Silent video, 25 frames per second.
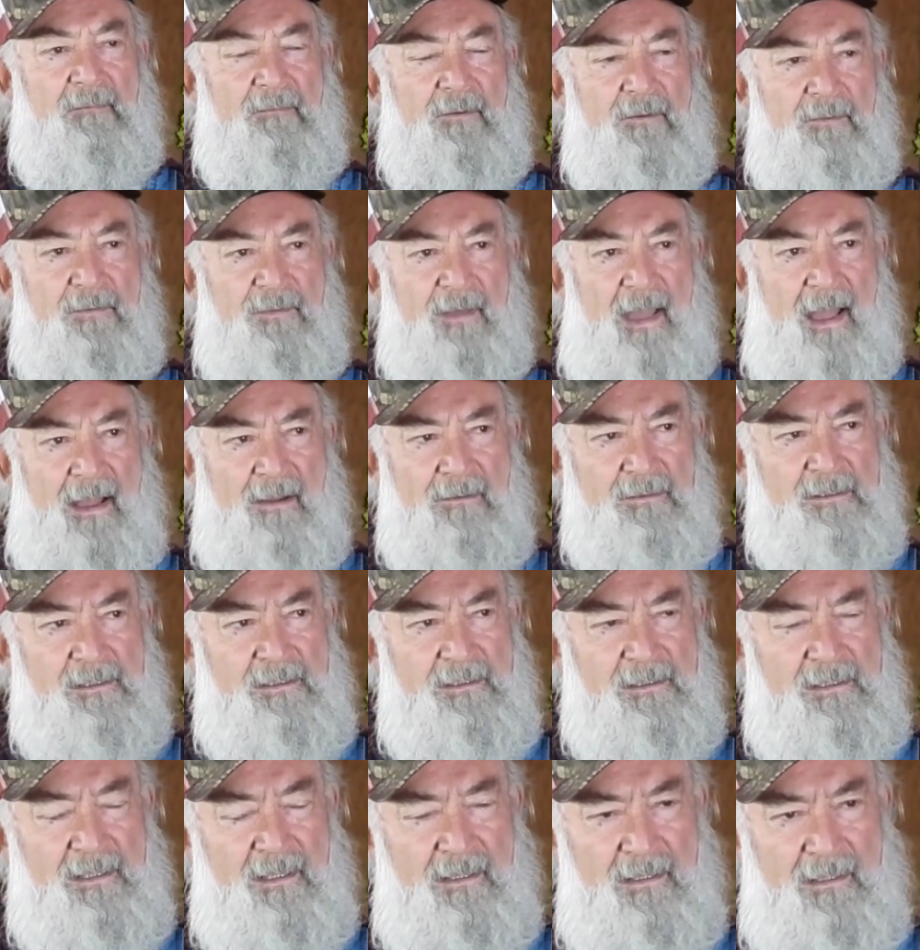for
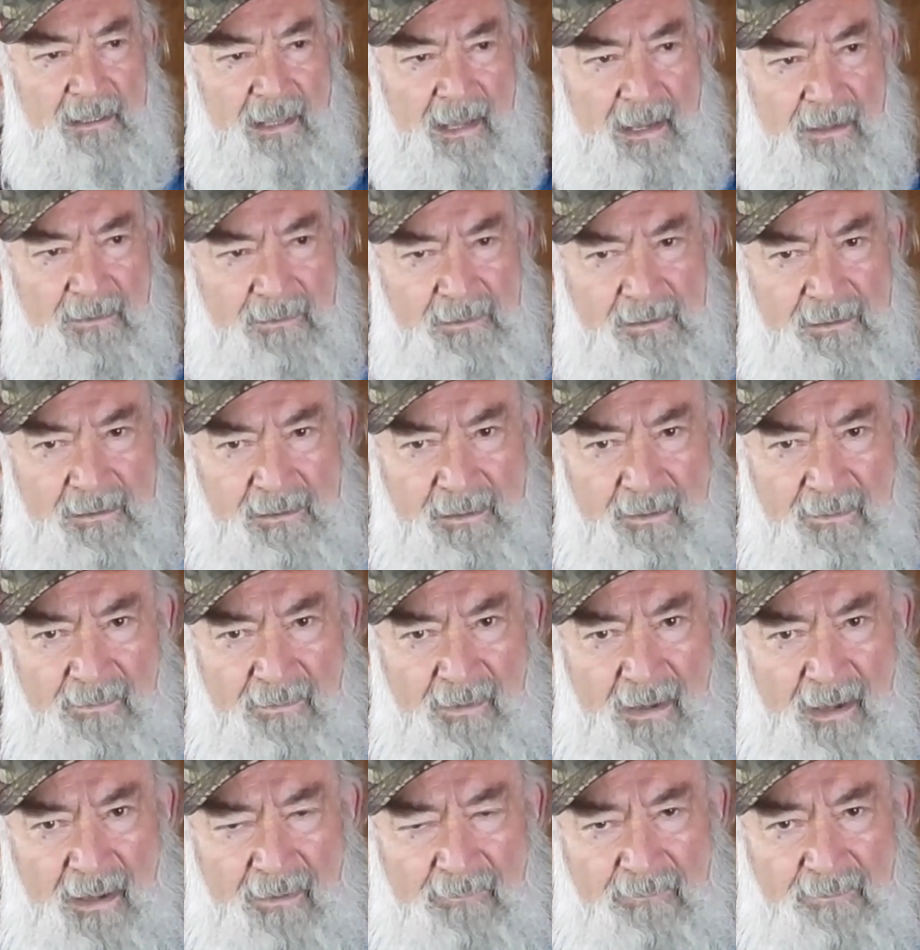thousands and thousands of
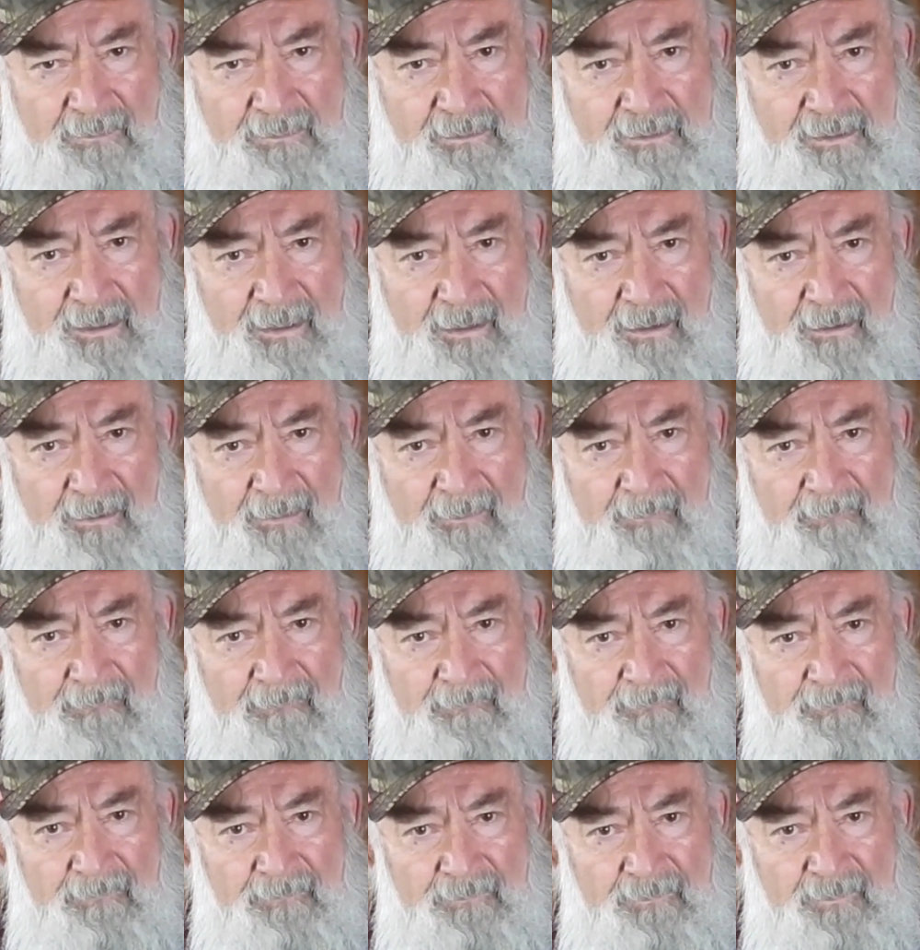rifles,
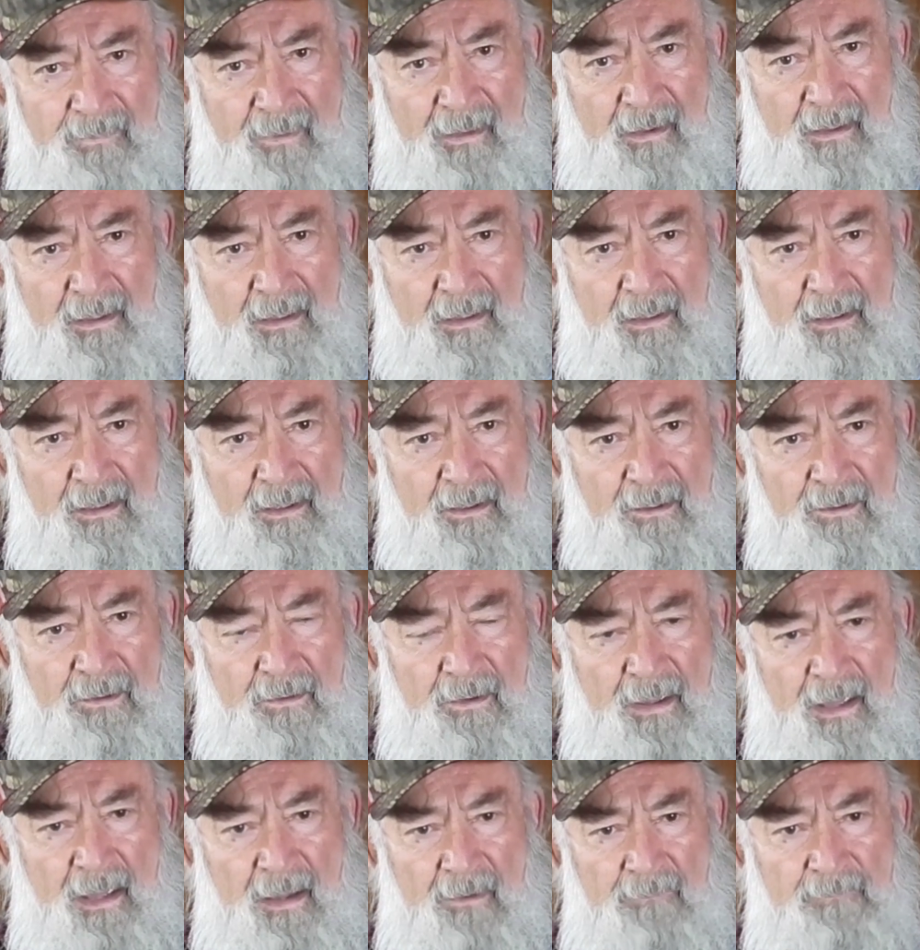
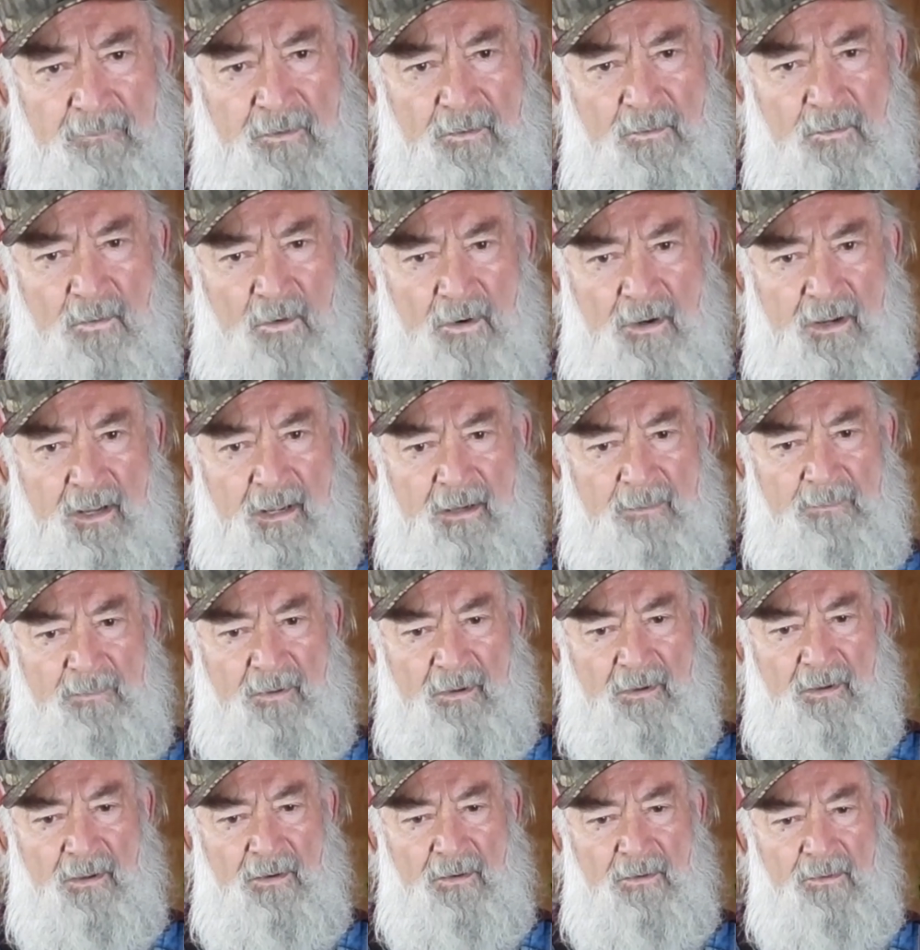you have to work up
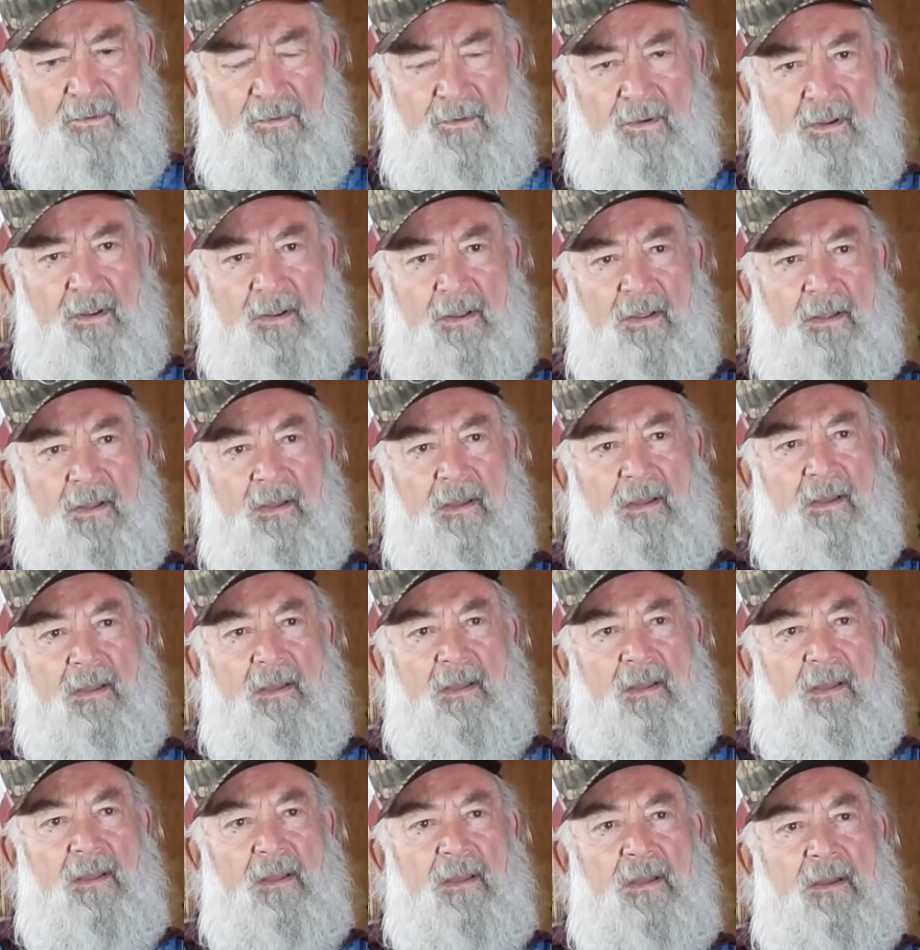a load
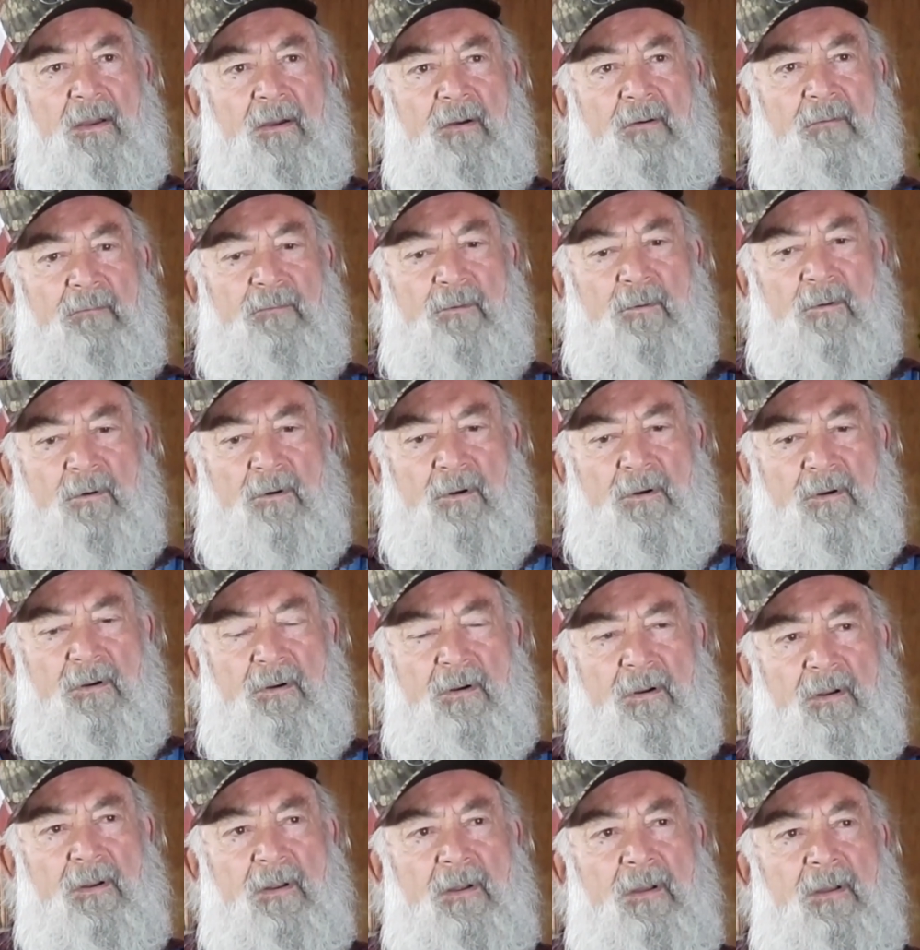
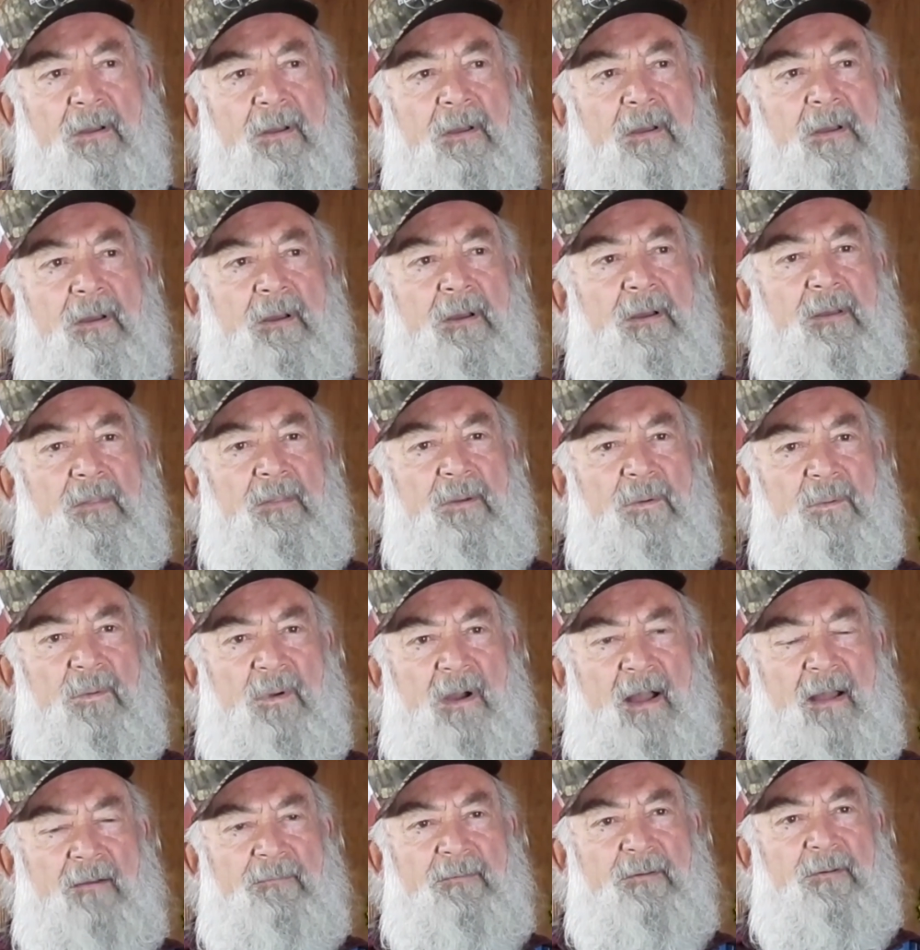for the
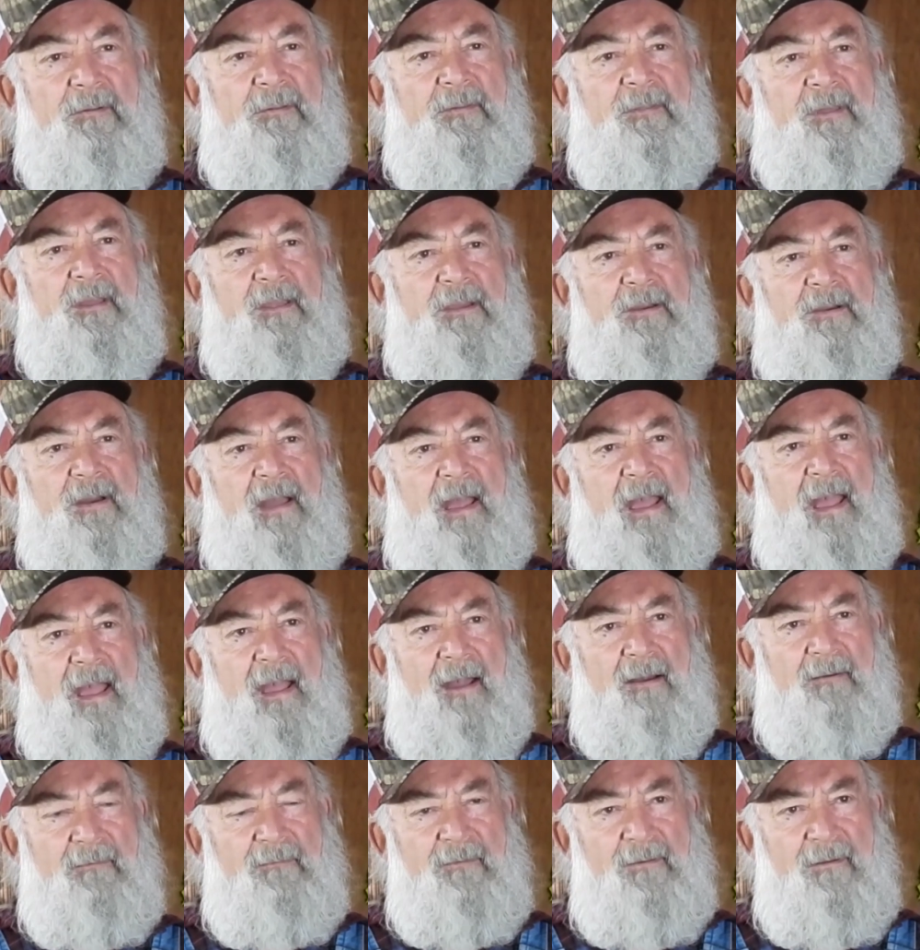rifle that you
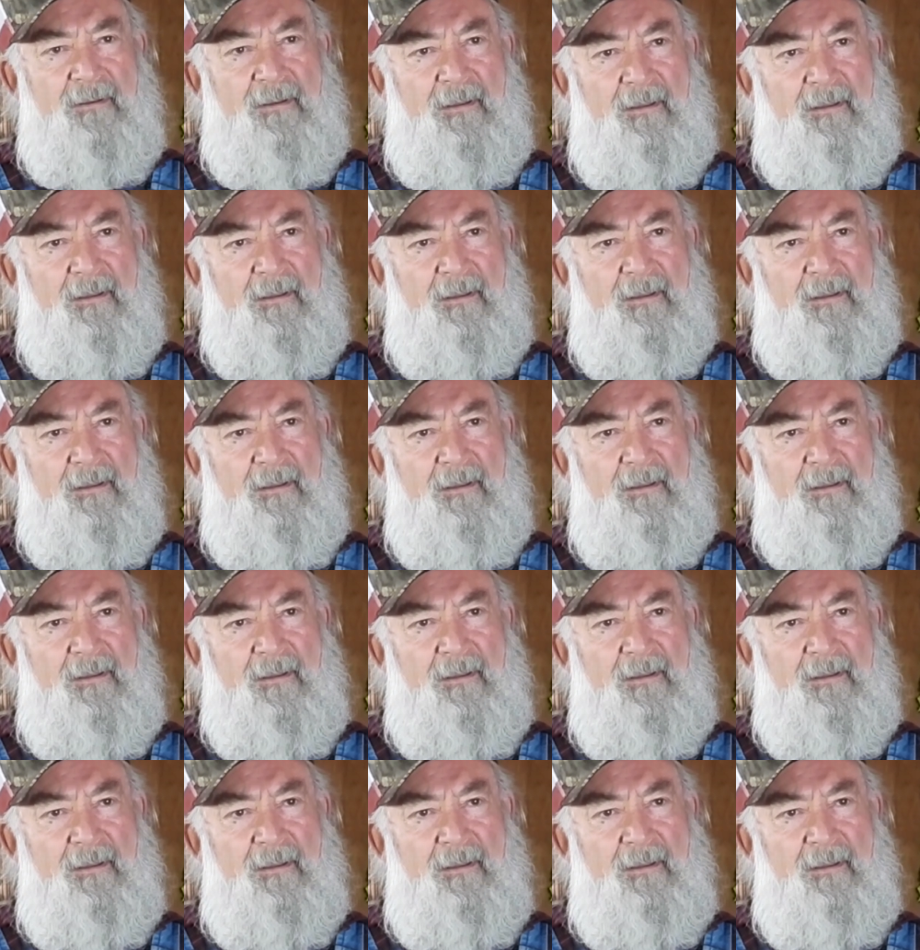have.